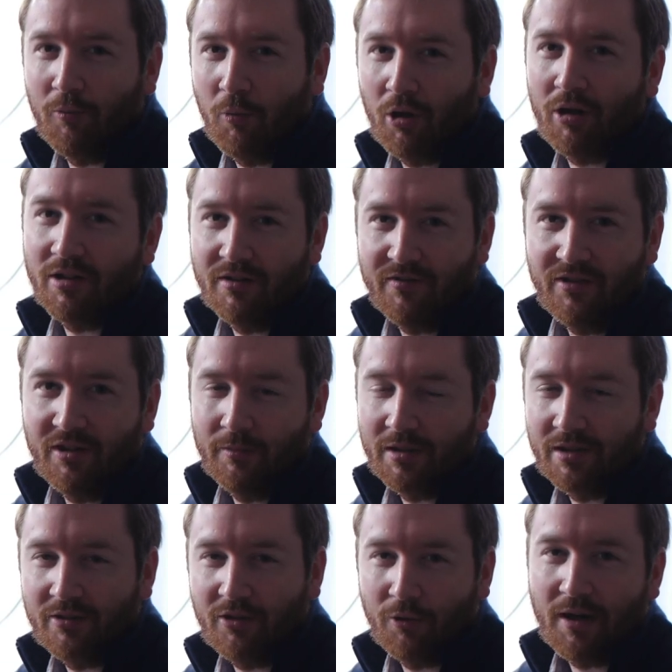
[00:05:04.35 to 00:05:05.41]
to work on the film
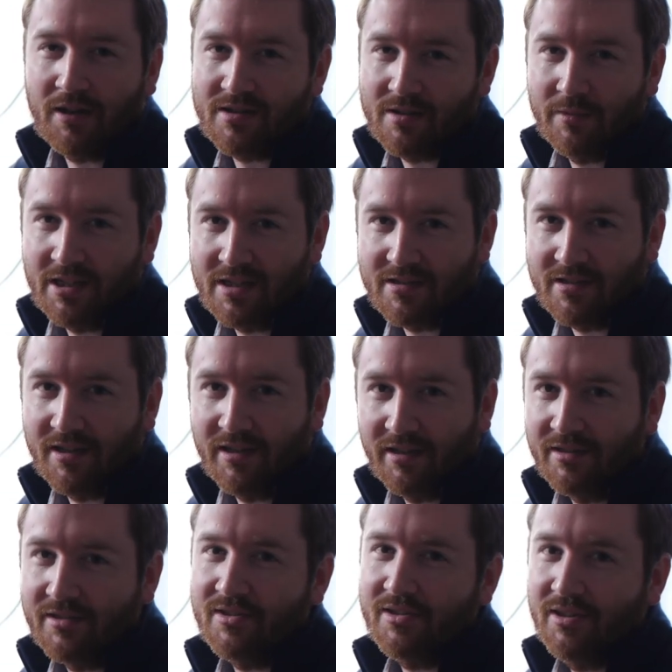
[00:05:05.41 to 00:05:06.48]
and correct some of these
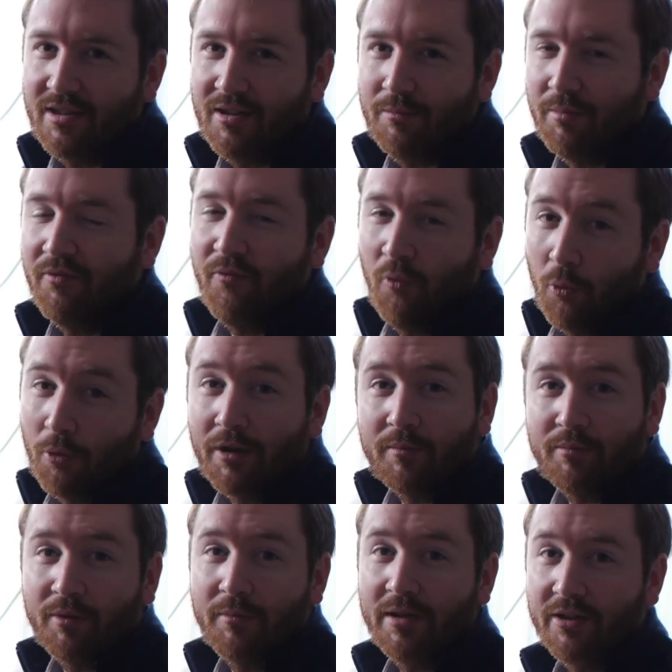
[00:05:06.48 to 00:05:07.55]
things before it
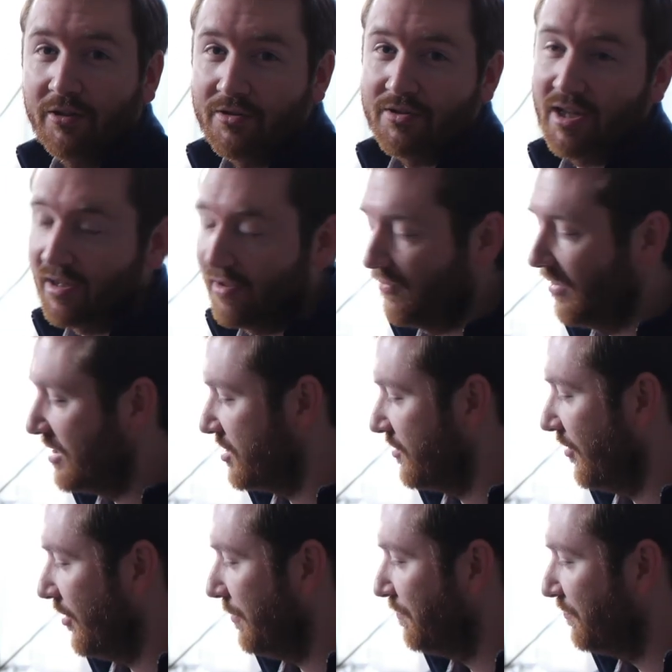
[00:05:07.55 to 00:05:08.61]
premieres at the
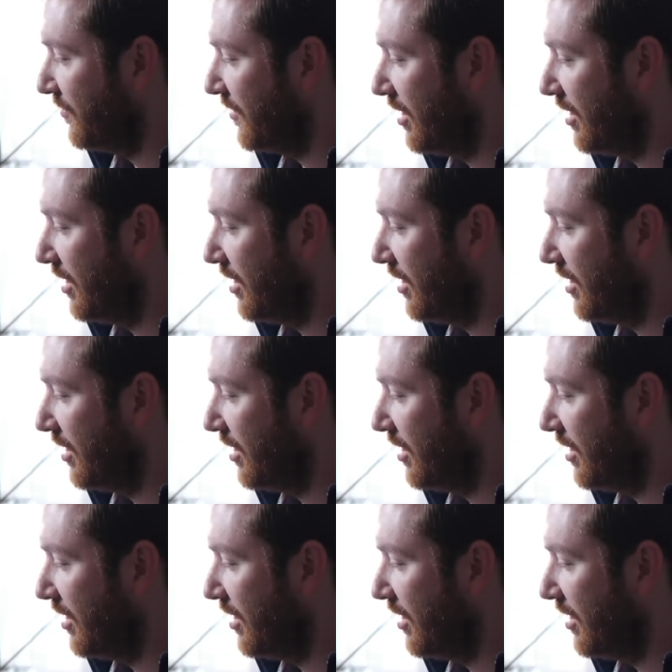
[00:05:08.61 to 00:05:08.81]
festival.